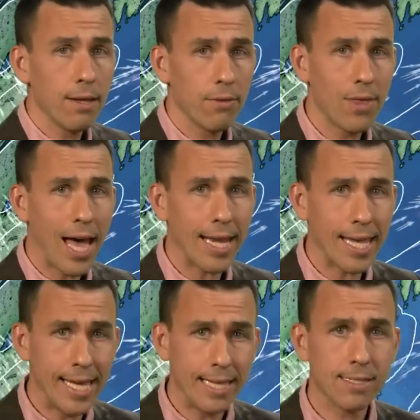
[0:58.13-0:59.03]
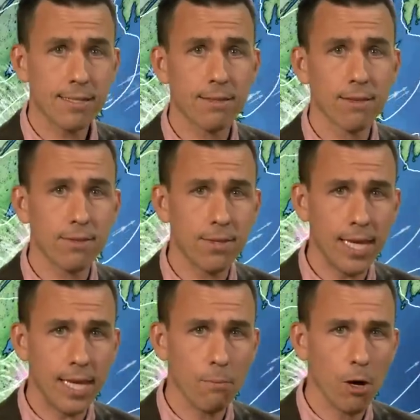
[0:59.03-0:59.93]
that is the
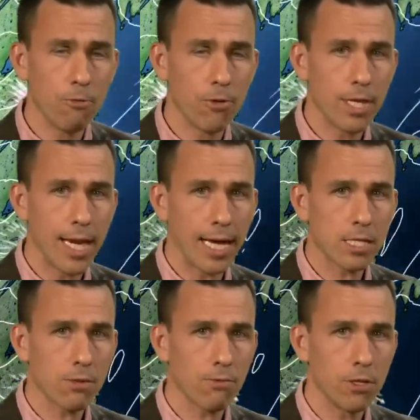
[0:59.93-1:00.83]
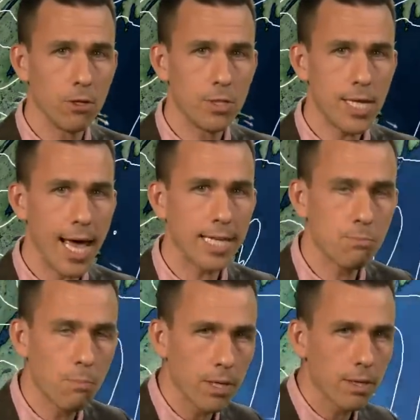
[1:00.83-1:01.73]
theme over the next few days.
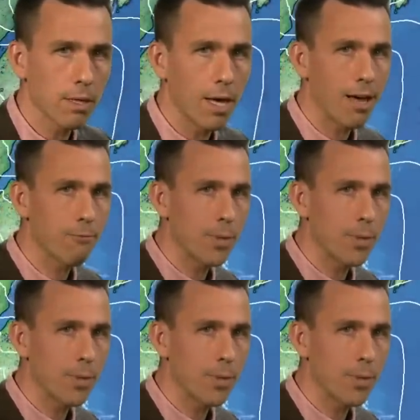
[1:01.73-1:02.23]
But there have